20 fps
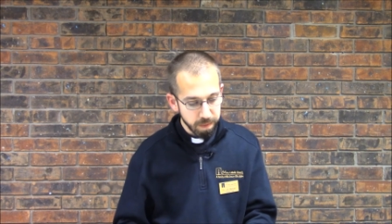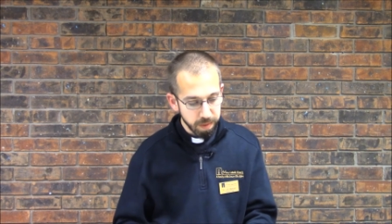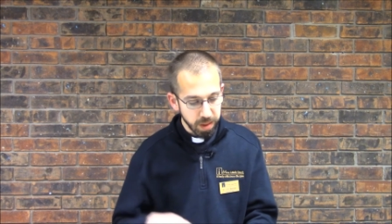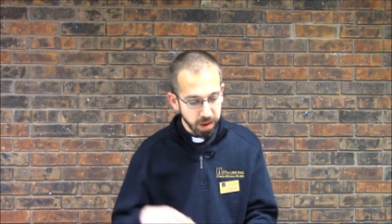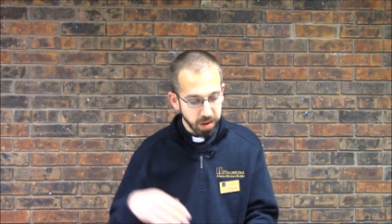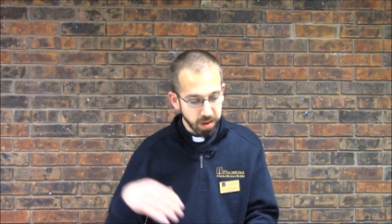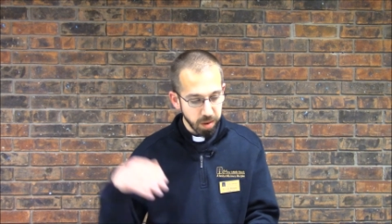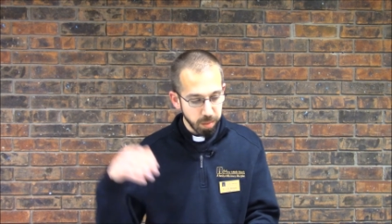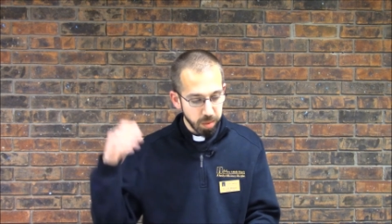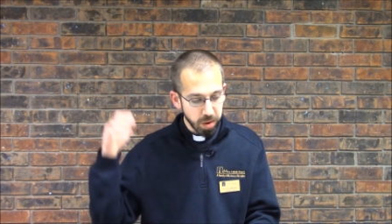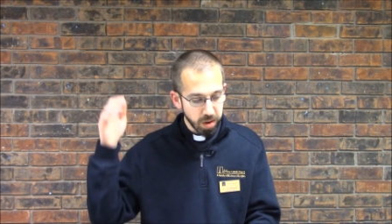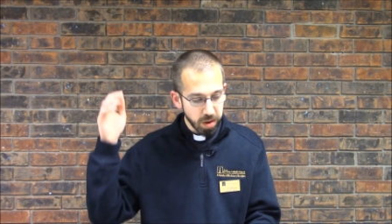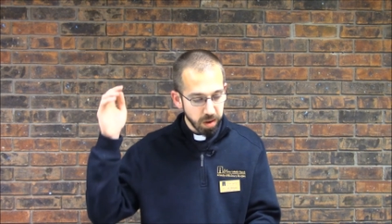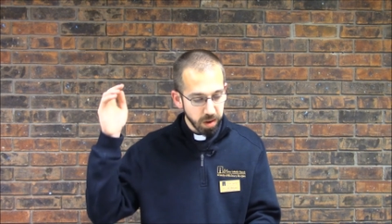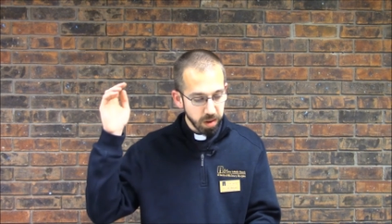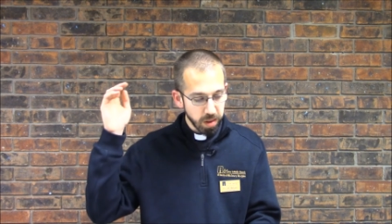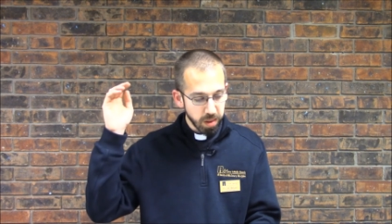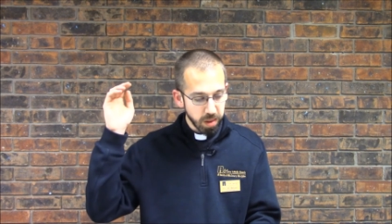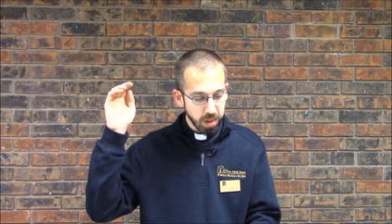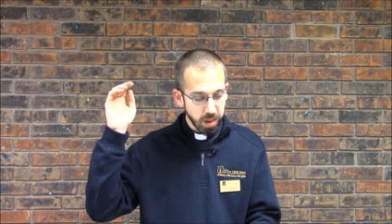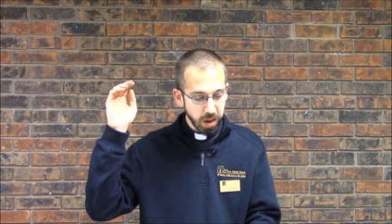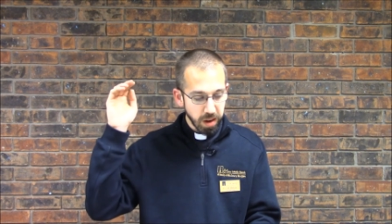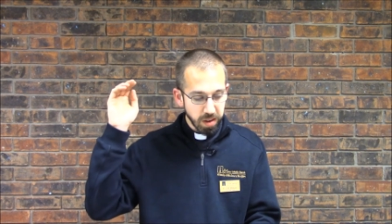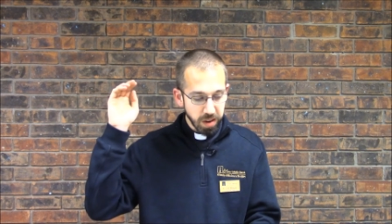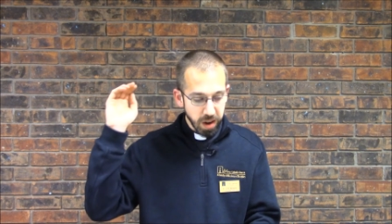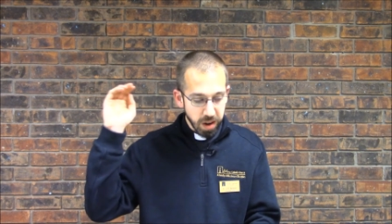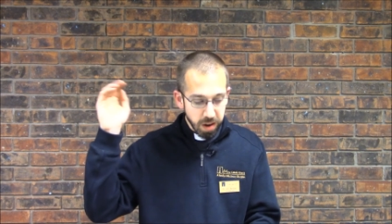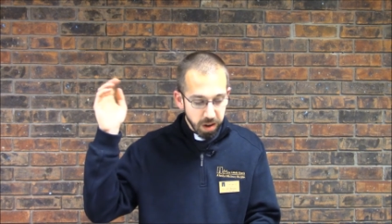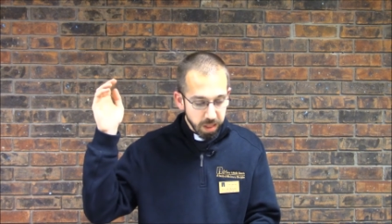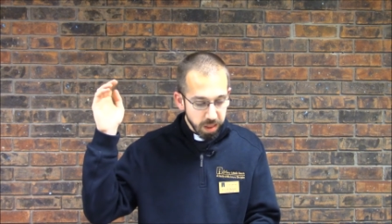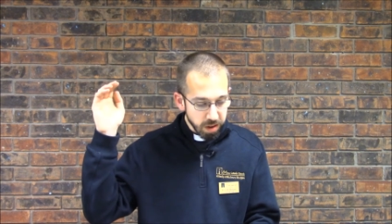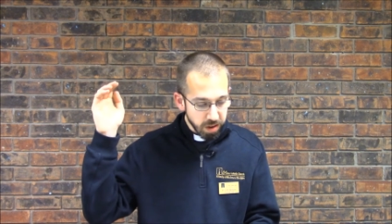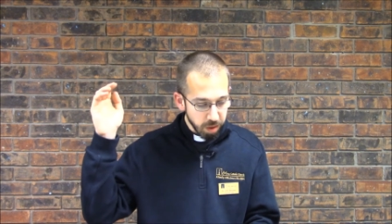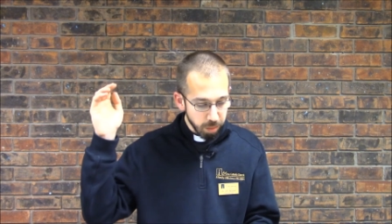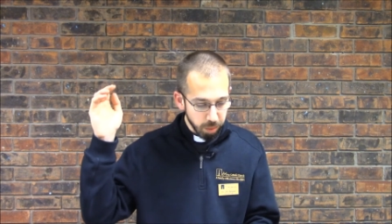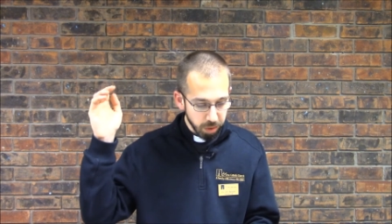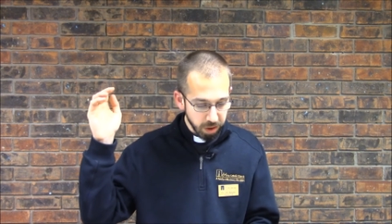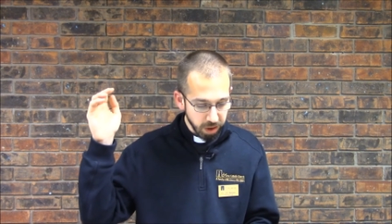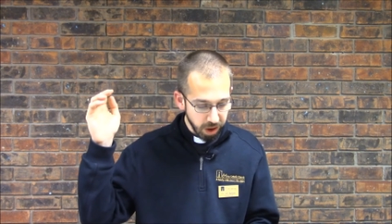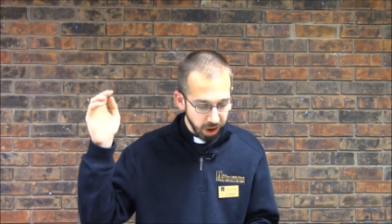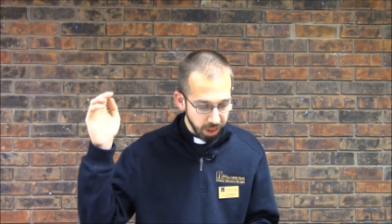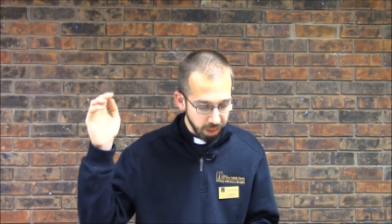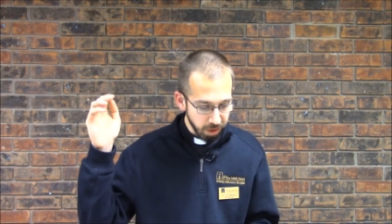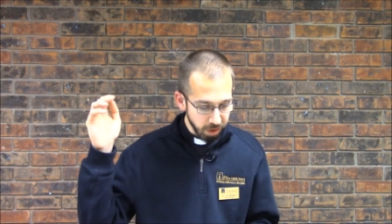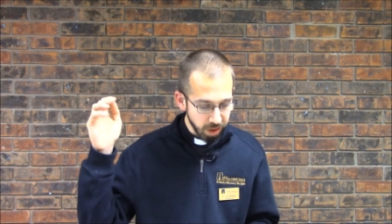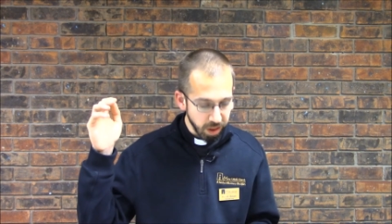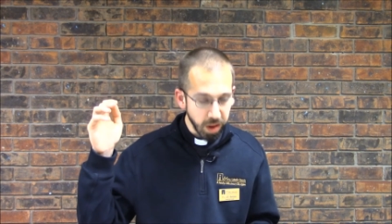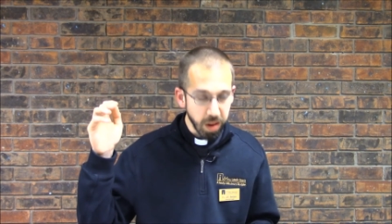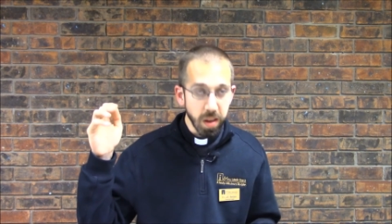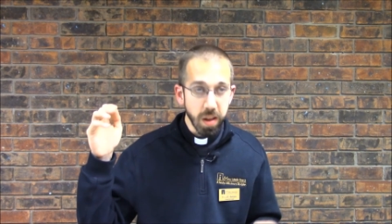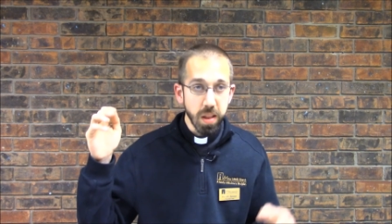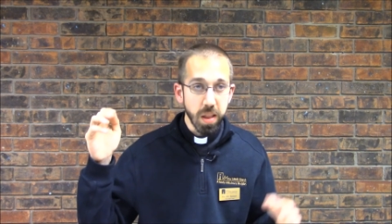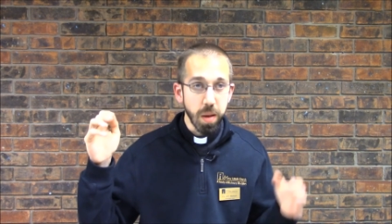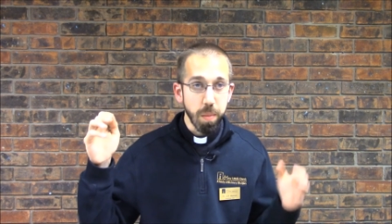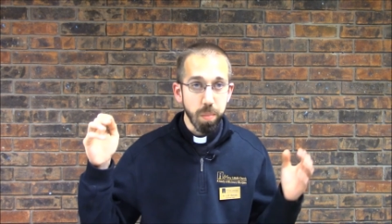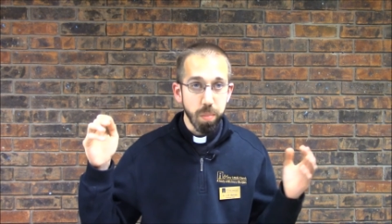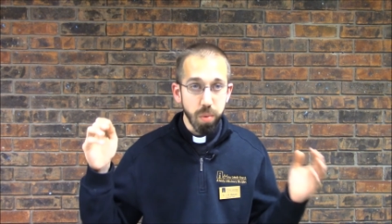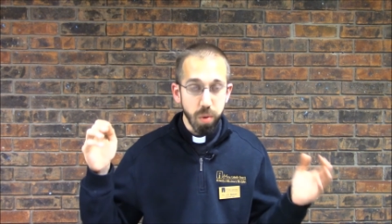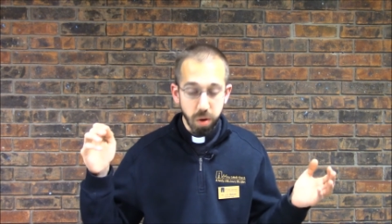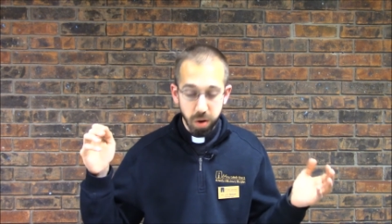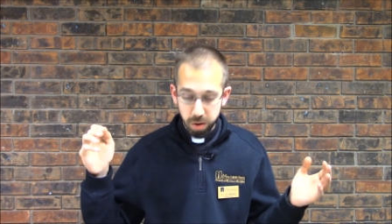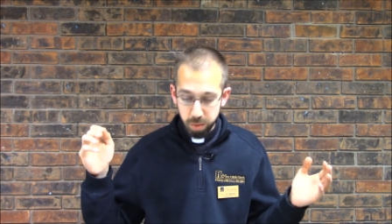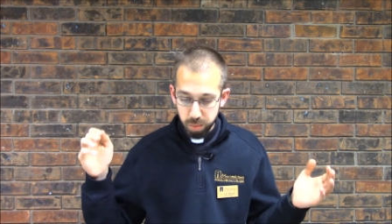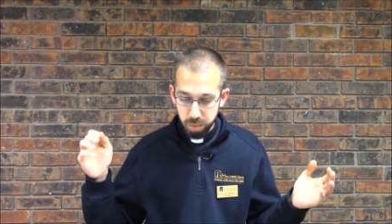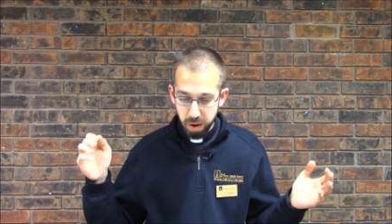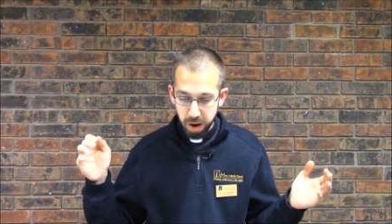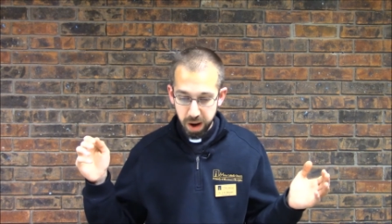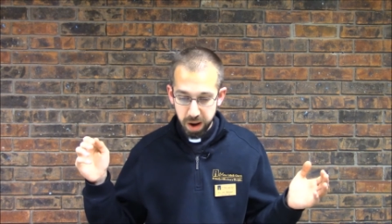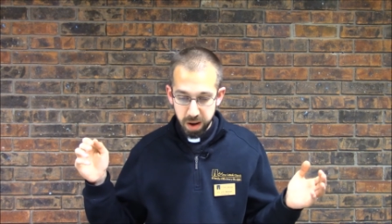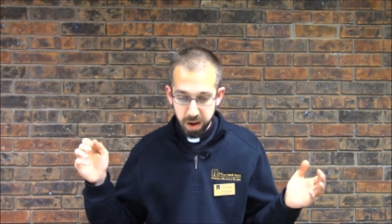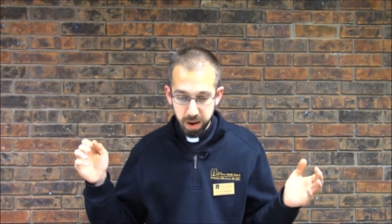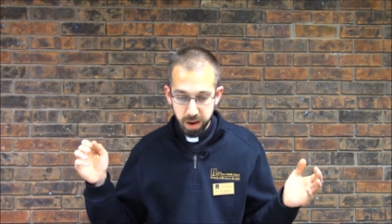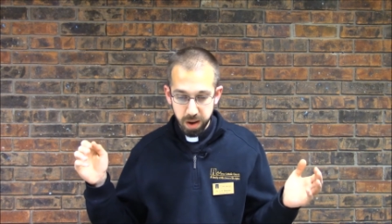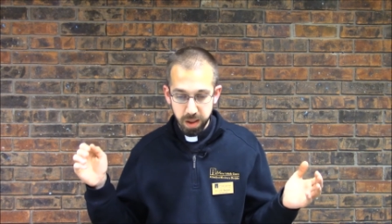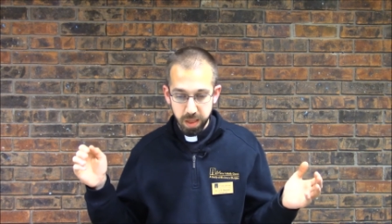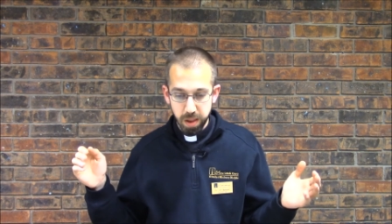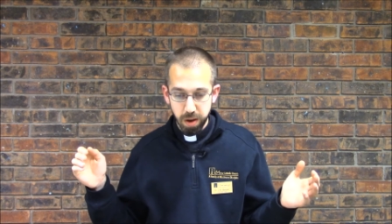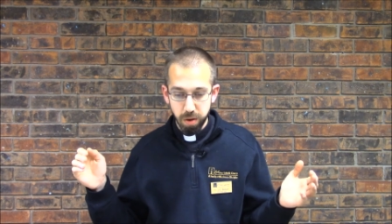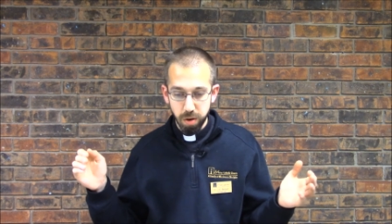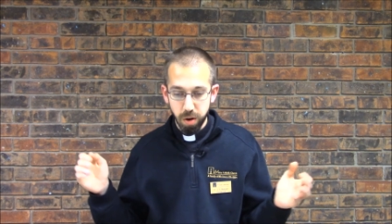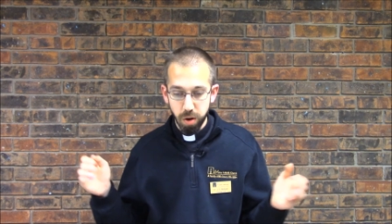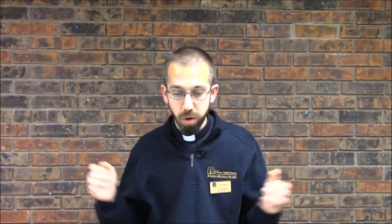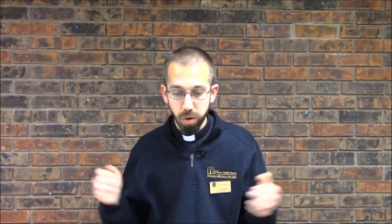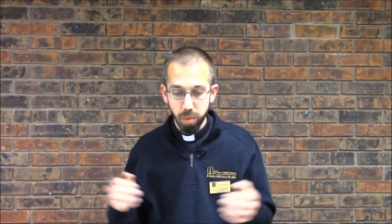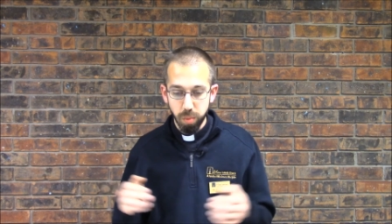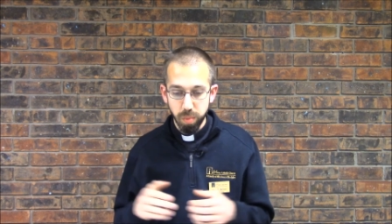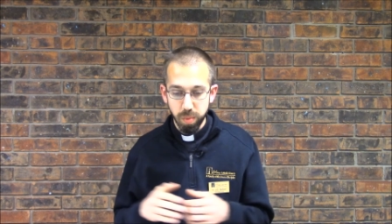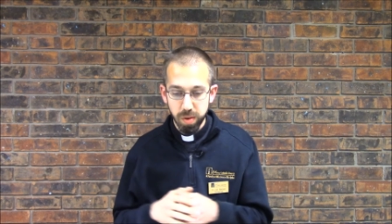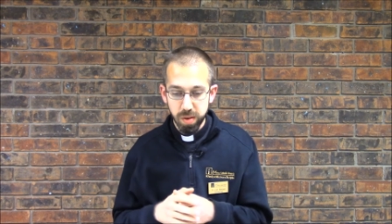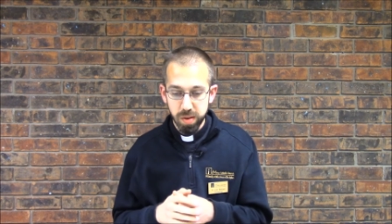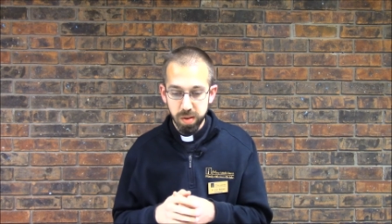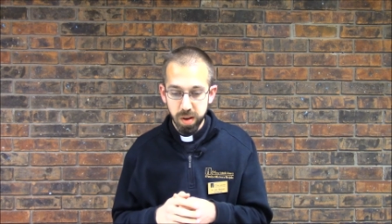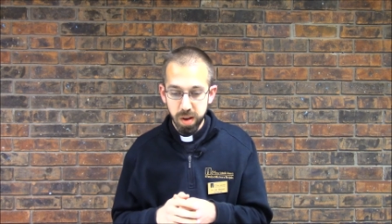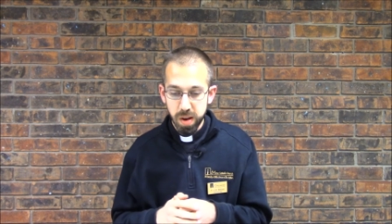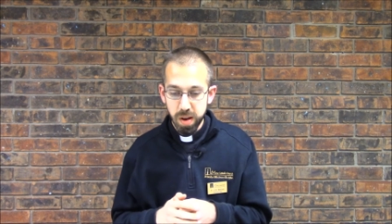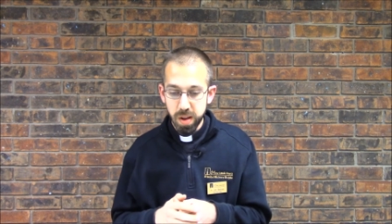They attended the temple together, and they broke bread in their homes.